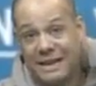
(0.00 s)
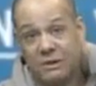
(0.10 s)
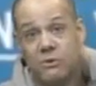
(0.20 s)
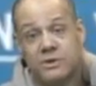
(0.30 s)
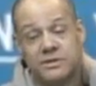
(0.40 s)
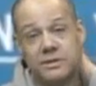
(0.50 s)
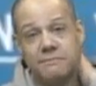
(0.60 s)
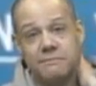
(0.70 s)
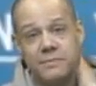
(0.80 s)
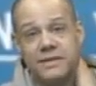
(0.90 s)
Louis.
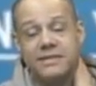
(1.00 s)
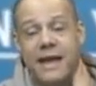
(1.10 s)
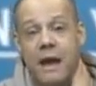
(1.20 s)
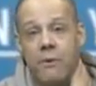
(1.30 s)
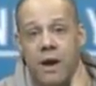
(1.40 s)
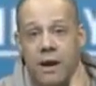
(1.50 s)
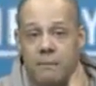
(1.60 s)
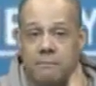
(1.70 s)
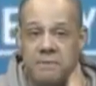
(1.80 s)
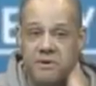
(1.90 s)
He's now
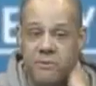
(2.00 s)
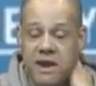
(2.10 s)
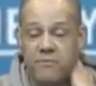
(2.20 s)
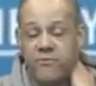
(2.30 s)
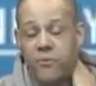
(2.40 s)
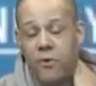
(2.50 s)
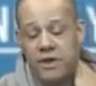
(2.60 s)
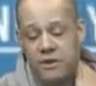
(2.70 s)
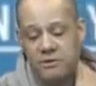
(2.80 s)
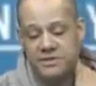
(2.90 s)
been a Ram 4
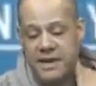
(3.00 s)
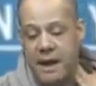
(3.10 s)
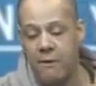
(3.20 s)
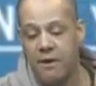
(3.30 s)
years now.